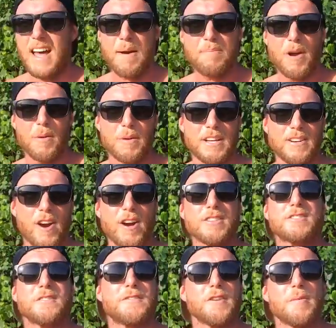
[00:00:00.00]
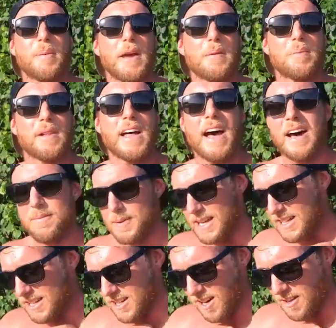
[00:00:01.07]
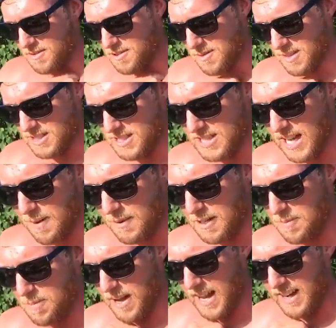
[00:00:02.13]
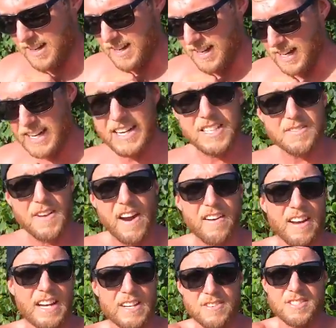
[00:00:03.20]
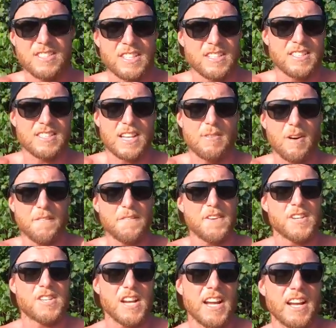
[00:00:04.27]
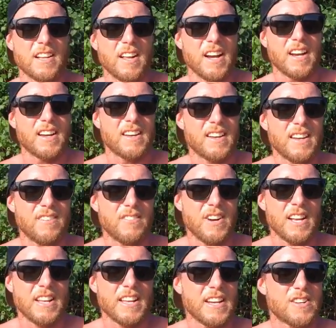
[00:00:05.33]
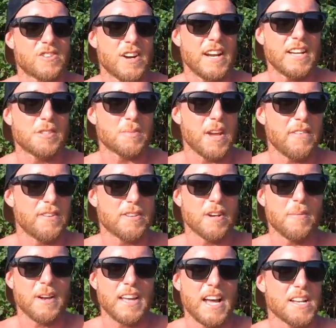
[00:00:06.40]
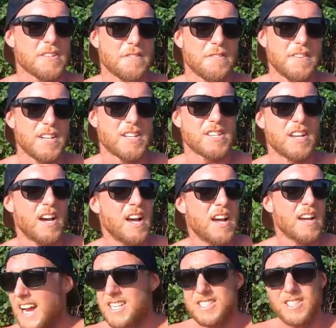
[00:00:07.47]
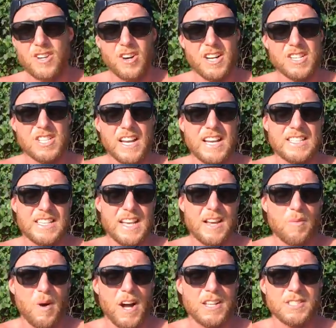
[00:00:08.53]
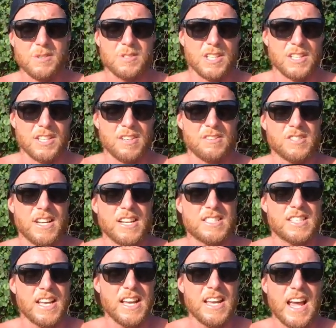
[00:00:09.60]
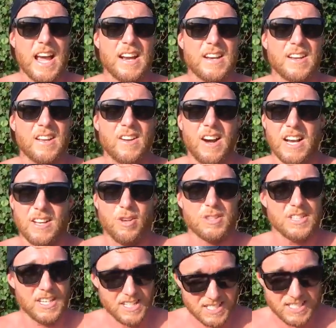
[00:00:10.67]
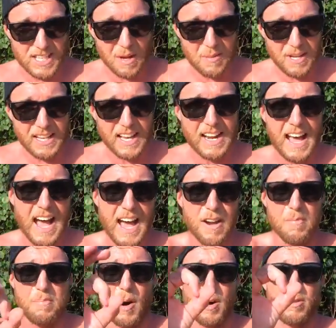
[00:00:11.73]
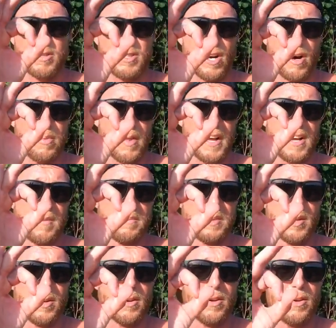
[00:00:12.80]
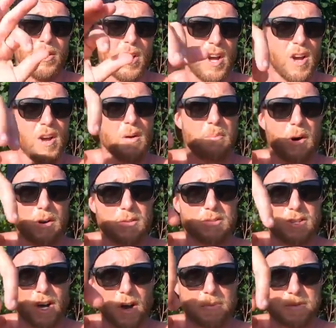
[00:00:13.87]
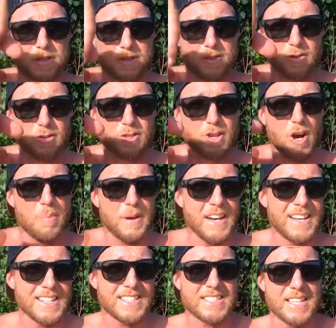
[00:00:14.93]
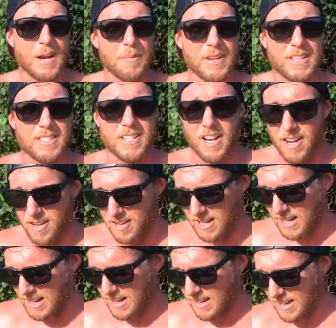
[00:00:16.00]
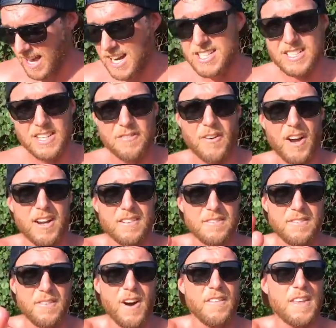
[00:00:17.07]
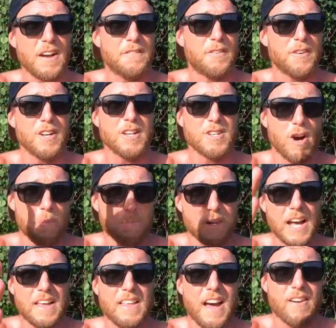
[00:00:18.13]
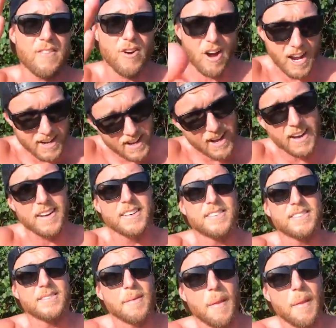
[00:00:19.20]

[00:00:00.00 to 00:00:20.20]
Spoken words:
So that probably grossed a few people out, me going through its stomach, but it is very interesting to see what fish eat. Like, it really intrigues me every time I catch a fish. I actually caught a GT once. It was a little GT, and I looked in its stomach and it had a bottle top, like a blue bottle top, screw top in its stomach. So actually, if I can find that footage, I'll play that right now.